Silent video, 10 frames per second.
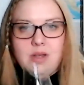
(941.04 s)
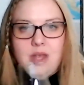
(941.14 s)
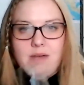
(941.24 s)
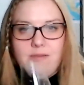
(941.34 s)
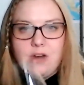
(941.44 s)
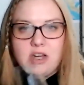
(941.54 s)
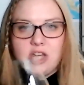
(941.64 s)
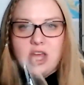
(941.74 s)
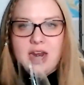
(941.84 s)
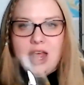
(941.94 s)
Yeah, fresh
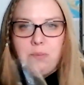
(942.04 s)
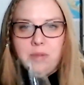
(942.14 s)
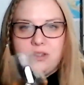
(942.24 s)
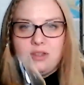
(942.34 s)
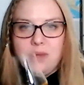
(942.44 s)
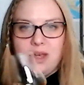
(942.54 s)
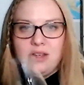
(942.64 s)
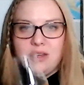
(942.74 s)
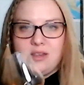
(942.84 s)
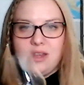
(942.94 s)
cut apple
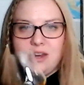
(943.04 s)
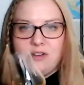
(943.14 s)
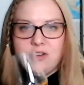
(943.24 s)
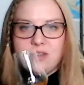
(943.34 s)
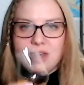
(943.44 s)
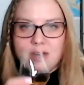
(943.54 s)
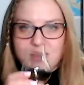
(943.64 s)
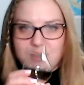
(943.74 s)
smells, Andrew says. Good